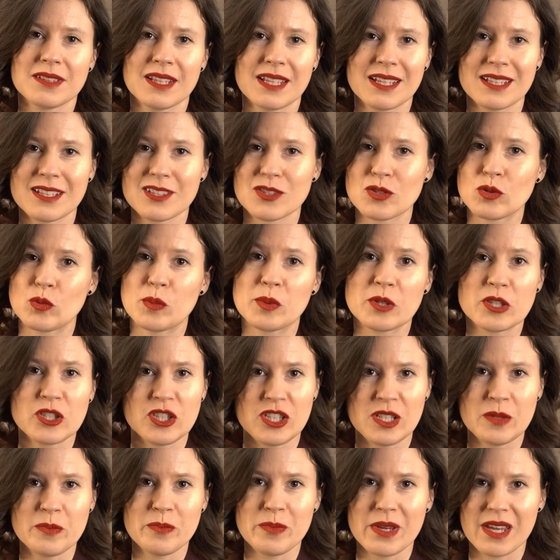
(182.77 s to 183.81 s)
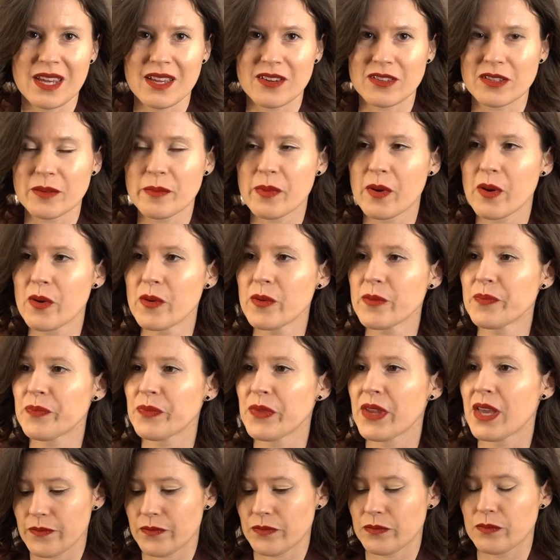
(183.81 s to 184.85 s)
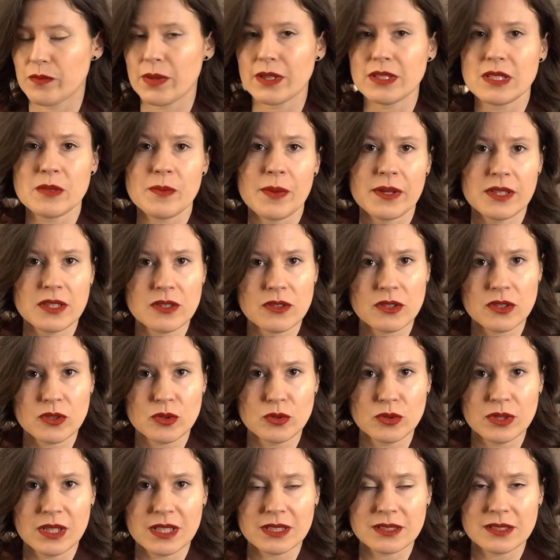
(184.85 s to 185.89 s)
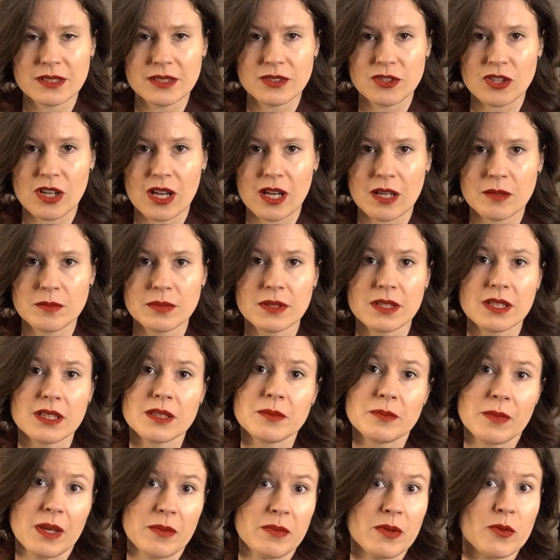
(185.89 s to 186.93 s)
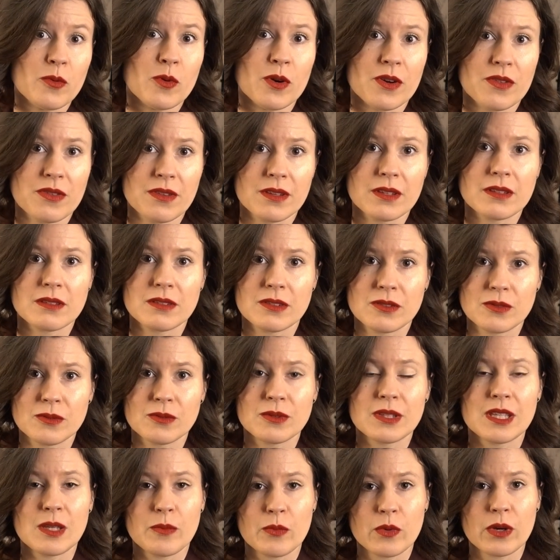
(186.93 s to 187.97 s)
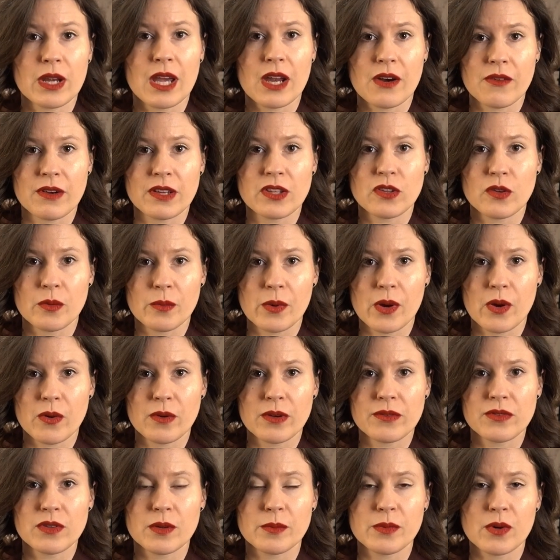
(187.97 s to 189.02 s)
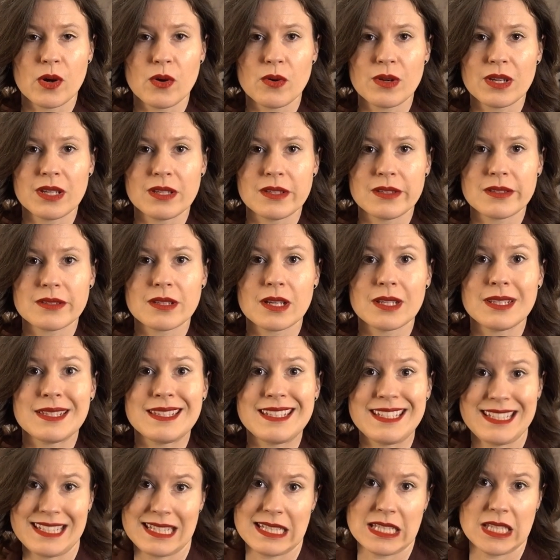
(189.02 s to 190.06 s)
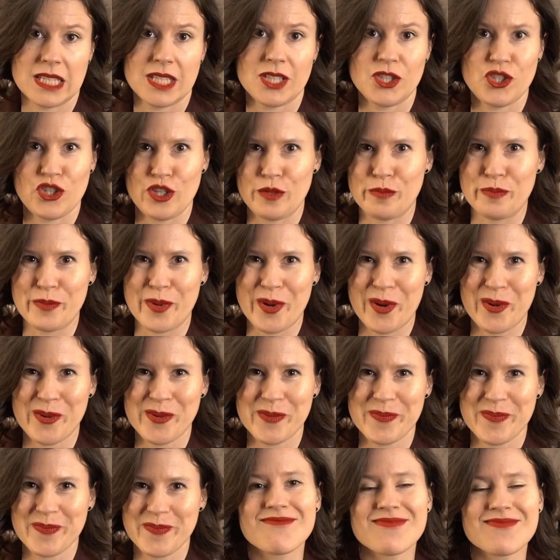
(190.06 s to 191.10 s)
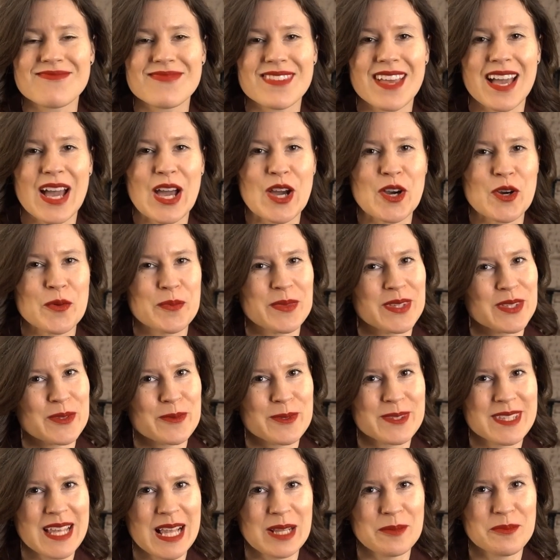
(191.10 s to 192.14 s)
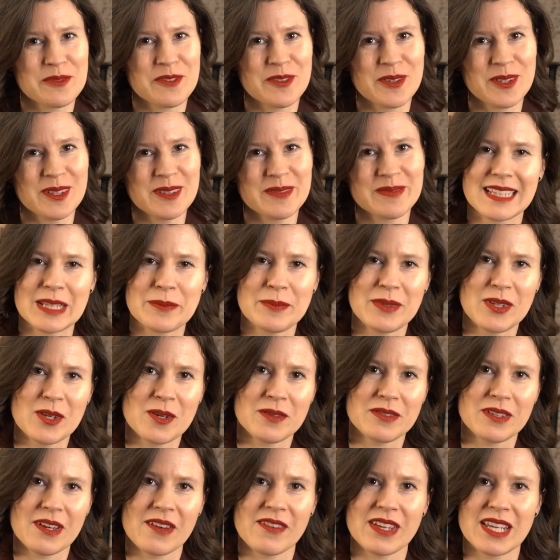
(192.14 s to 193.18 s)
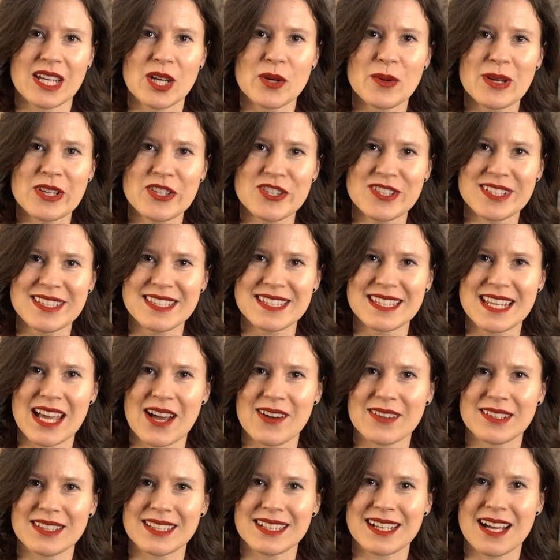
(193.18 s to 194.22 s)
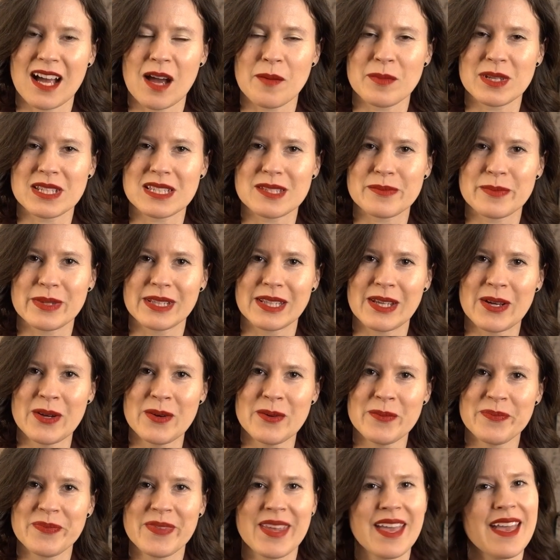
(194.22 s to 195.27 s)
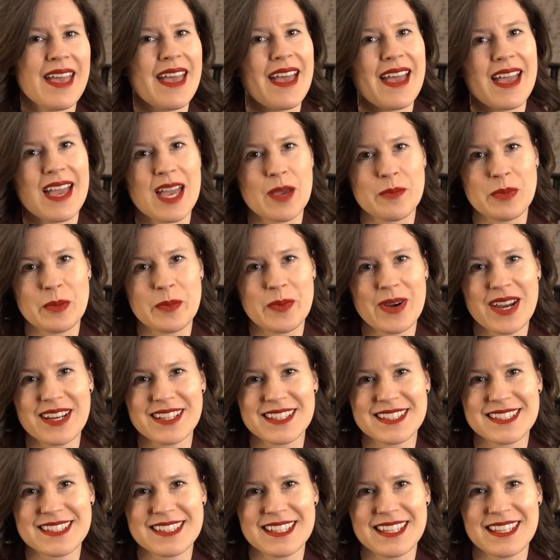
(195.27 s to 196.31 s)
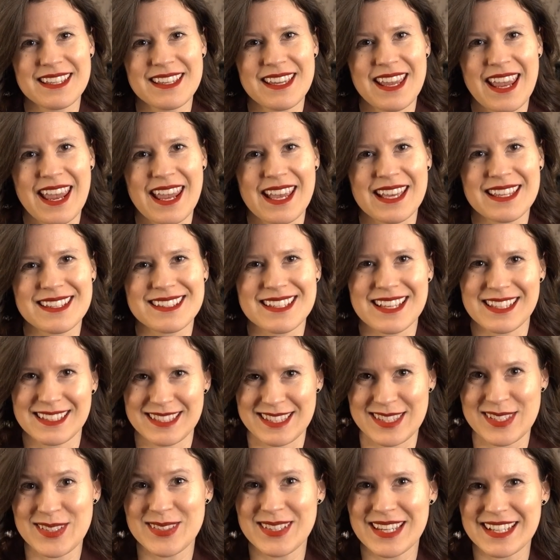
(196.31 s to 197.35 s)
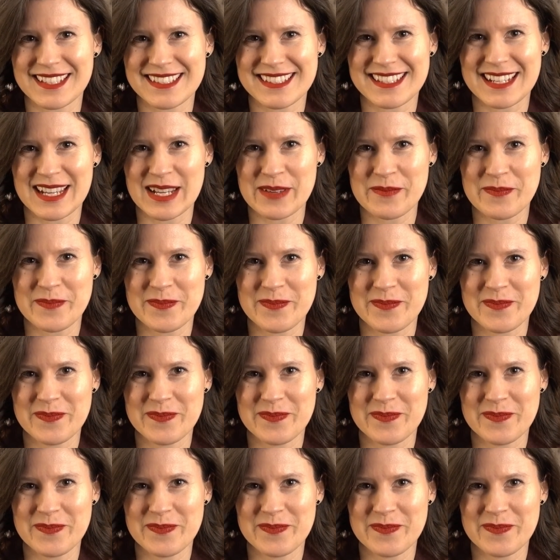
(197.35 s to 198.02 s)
like a super cheap beginner bow. But depending on who does the job, it may be worth it to keep rehairing your bow if your bow is a decent, cheap bow. I hope this was helpful. Let me know if you have any questions down in the comments below. Happy practicing, and I'll see you next time.